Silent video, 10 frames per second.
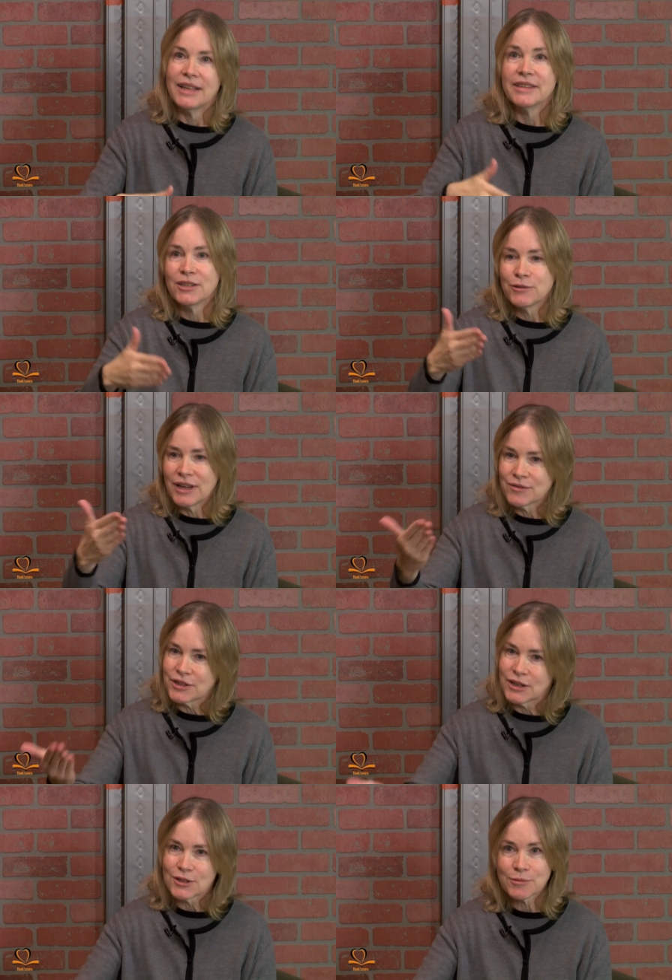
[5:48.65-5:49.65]
And then you have
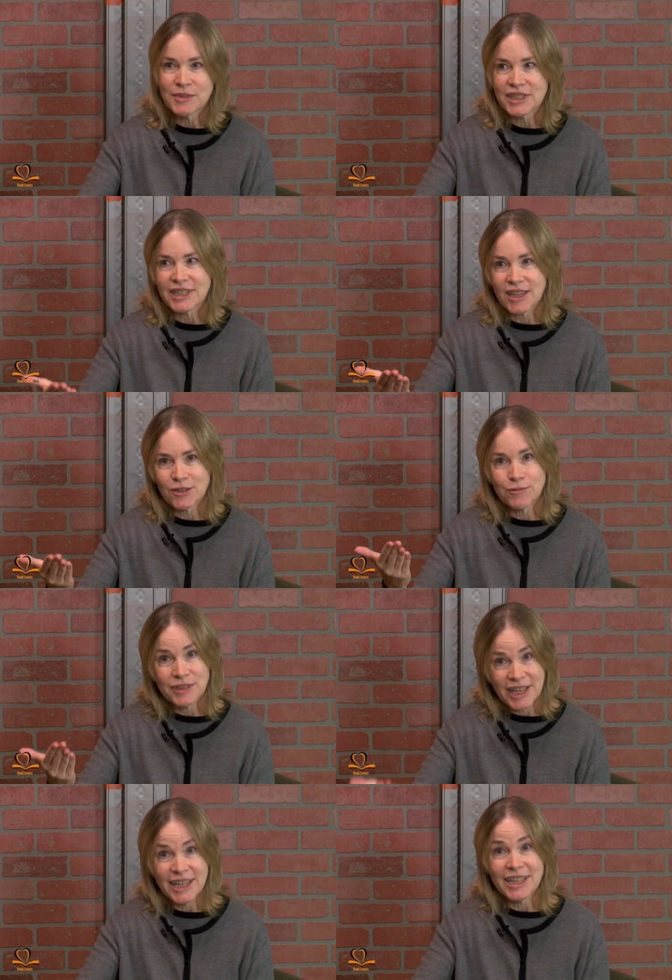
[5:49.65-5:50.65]
to ultimately get to
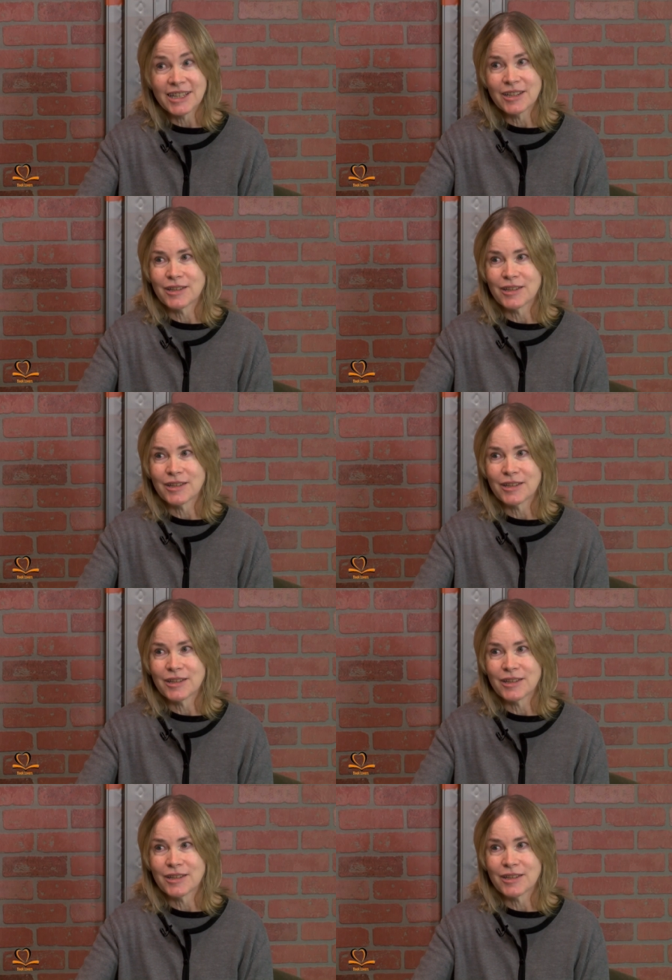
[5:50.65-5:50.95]
an end